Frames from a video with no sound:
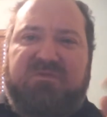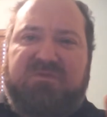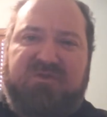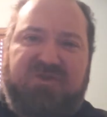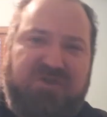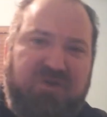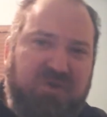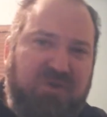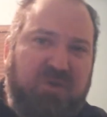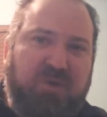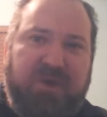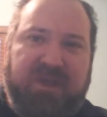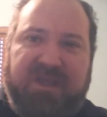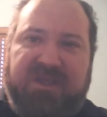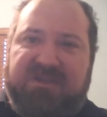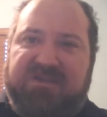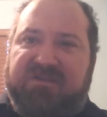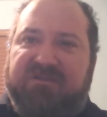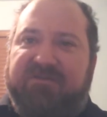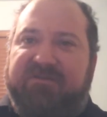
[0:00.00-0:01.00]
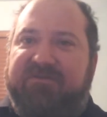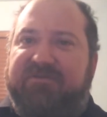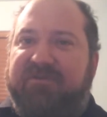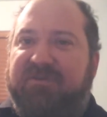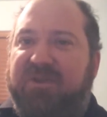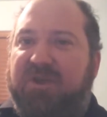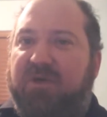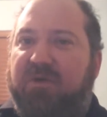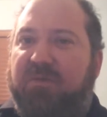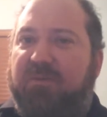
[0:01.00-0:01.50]
2 weeks of
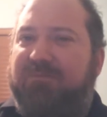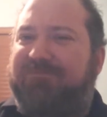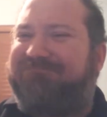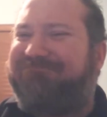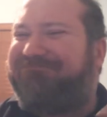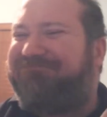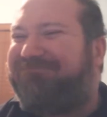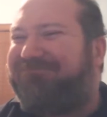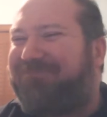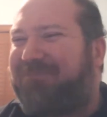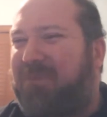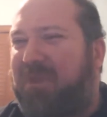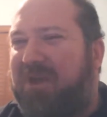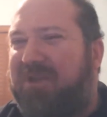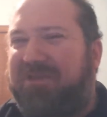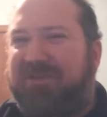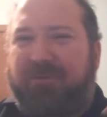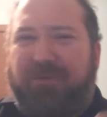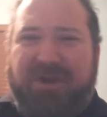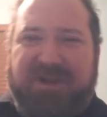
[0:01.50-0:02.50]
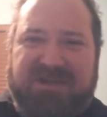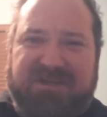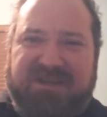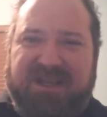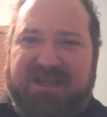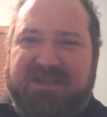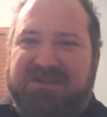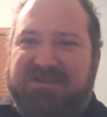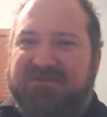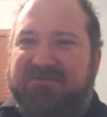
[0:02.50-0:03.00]
3
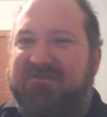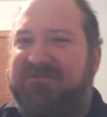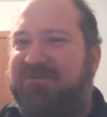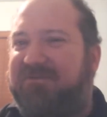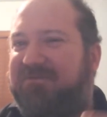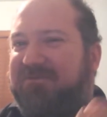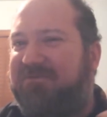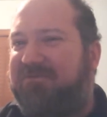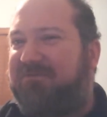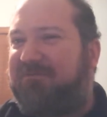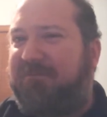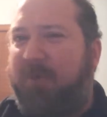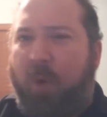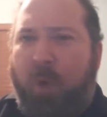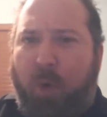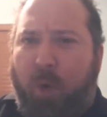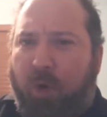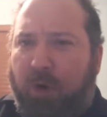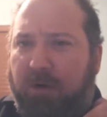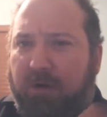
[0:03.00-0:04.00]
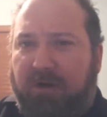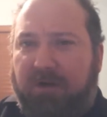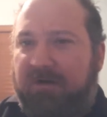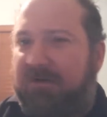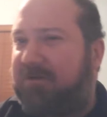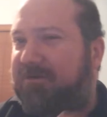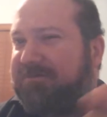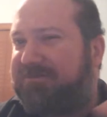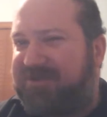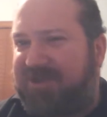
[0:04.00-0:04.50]
sets of 4
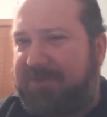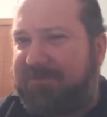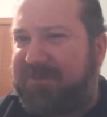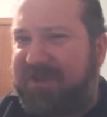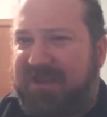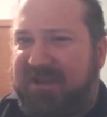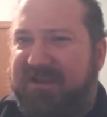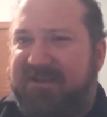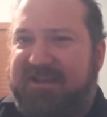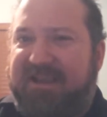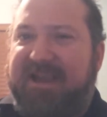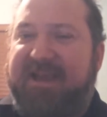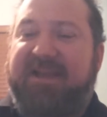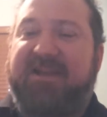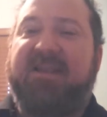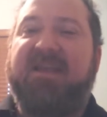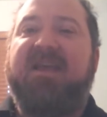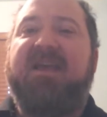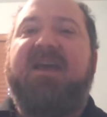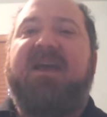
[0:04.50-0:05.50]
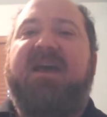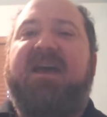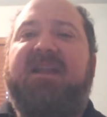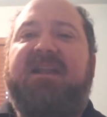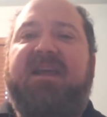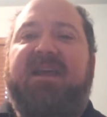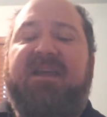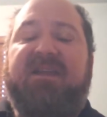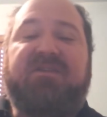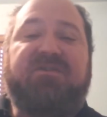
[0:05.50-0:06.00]
or something like that, and
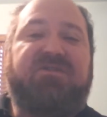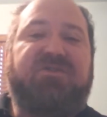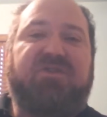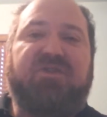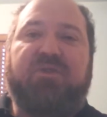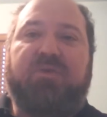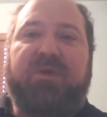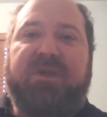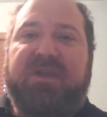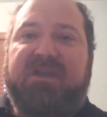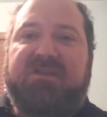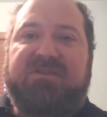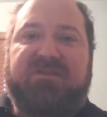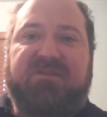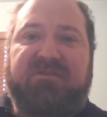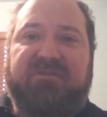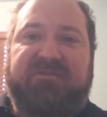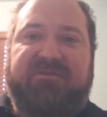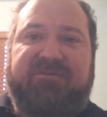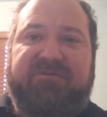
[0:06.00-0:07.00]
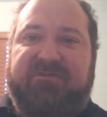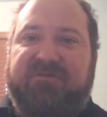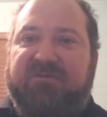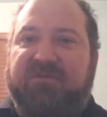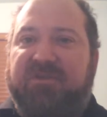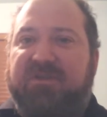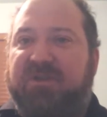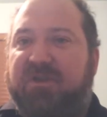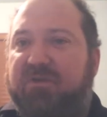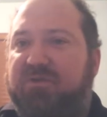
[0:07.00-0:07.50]
then 2 weeks of
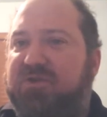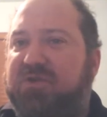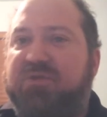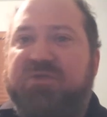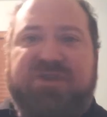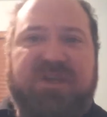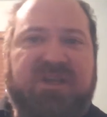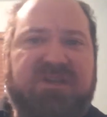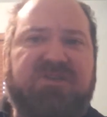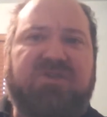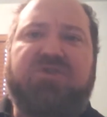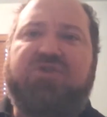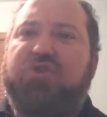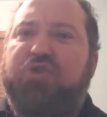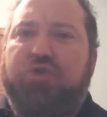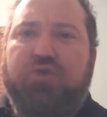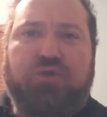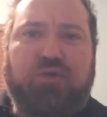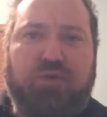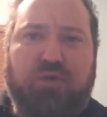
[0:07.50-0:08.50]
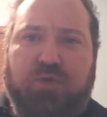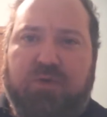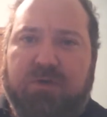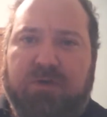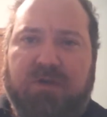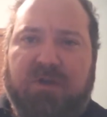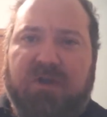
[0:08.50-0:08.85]
2 sets of 2,